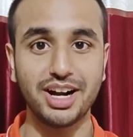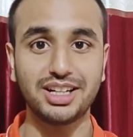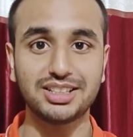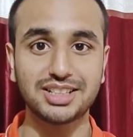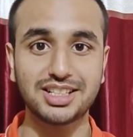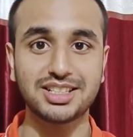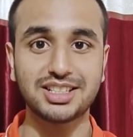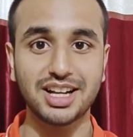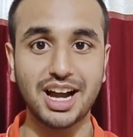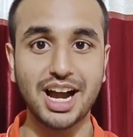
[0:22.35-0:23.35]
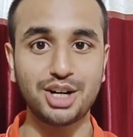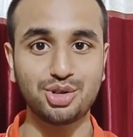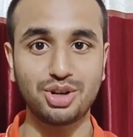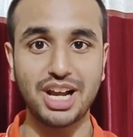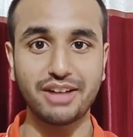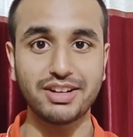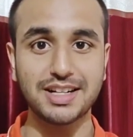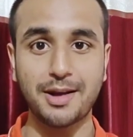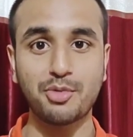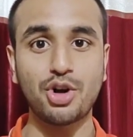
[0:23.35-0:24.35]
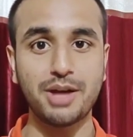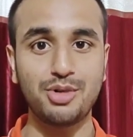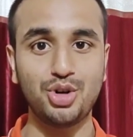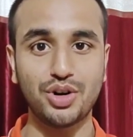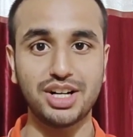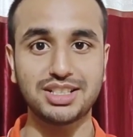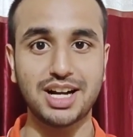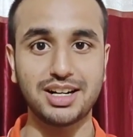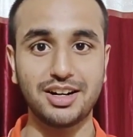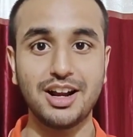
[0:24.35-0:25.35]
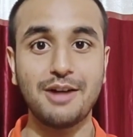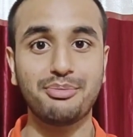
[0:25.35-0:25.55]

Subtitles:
It is such a hardcore language and I am not able to understand it.